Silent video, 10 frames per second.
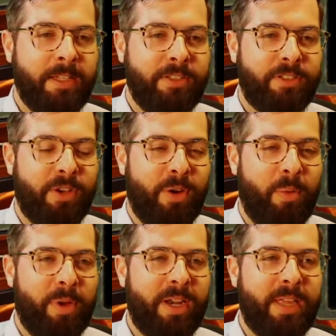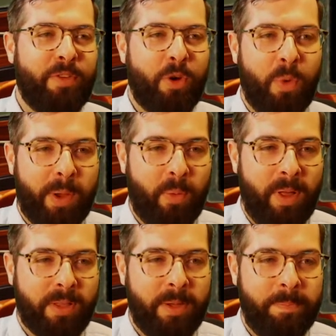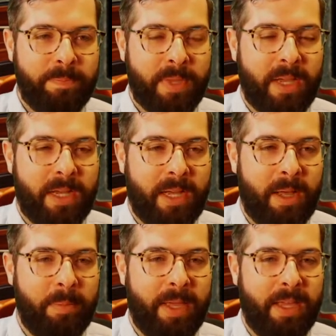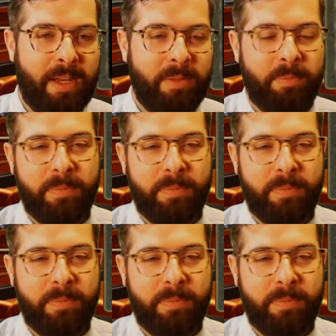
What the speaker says: So, I wanted to give a quick welcome and a